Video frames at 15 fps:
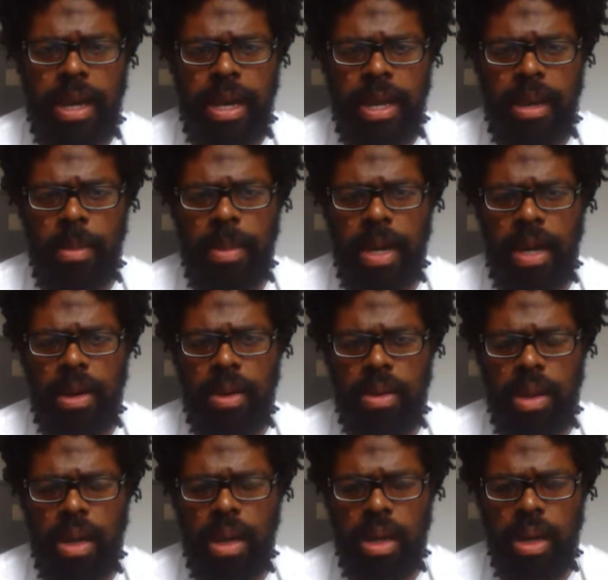had
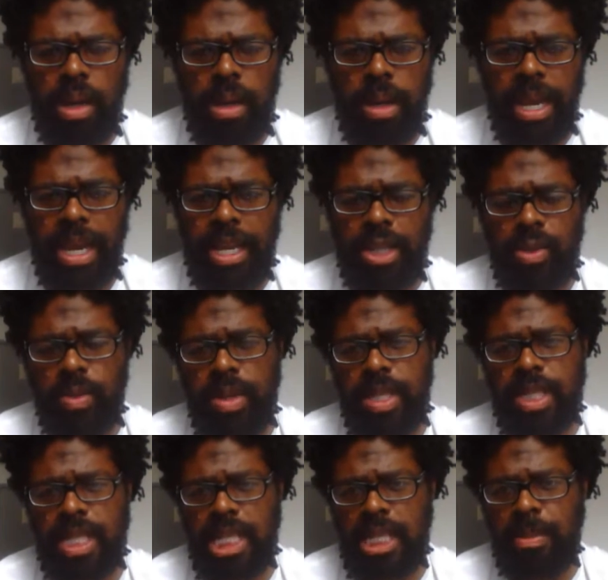
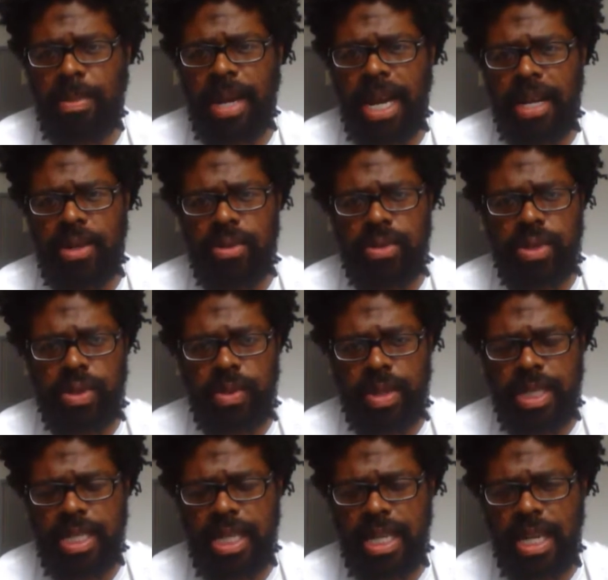26 backers, so
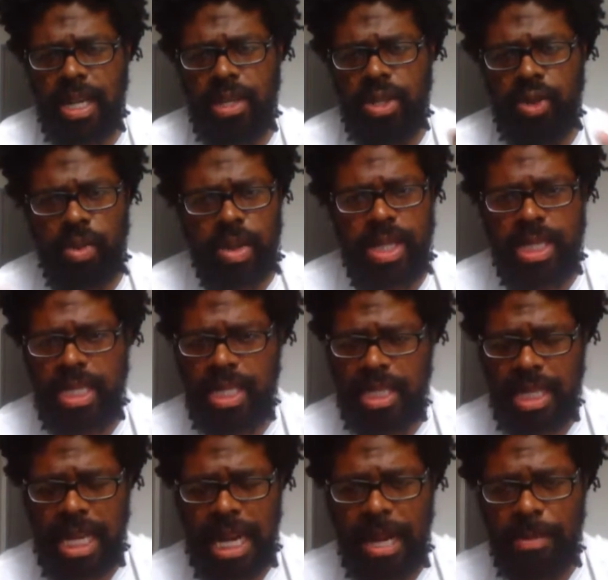I sent out
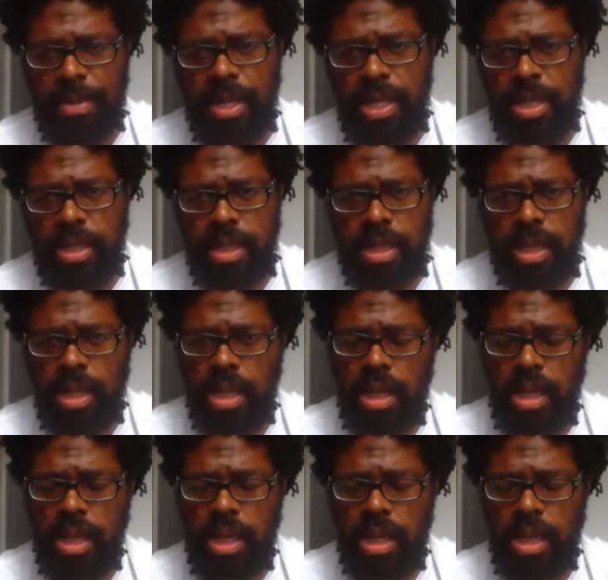26 copies